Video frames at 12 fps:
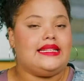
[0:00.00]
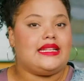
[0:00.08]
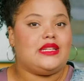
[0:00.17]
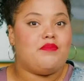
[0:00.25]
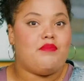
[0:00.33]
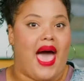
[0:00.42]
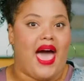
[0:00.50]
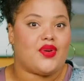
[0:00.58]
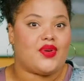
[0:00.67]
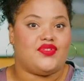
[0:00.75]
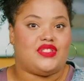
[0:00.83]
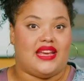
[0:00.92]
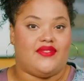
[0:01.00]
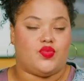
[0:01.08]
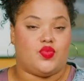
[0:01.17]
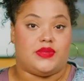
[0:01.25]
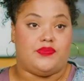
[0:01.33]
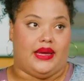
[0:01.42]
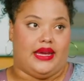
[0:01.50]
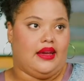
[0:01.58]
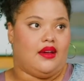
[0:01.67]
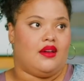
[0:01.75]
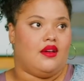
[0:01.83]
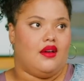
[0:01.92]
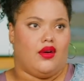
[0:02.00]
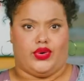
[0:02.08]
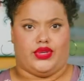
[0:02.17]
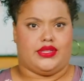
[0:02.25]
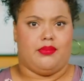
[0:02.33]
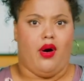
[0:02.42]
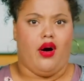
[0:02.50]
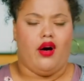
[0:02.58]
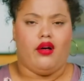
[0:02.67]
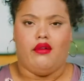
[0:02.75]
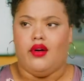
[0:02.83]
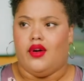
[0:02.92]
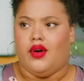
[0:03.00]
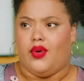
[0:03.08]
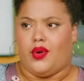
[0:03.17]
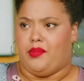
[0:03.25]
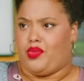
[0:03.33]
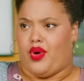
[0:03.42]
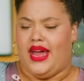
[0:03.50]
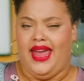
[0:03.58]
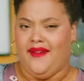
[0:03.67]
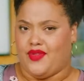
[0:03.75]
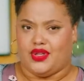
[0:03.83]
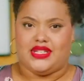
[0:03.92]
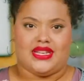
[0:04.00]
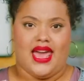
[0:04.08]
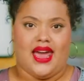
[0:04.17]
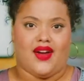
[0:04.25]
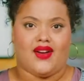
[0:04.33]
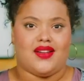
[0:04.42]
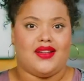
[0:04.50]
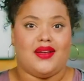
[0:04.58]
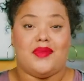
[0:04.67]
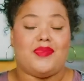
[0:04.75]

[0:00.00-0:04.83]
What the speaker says: it didn't matter if David was big or small or brave or scared,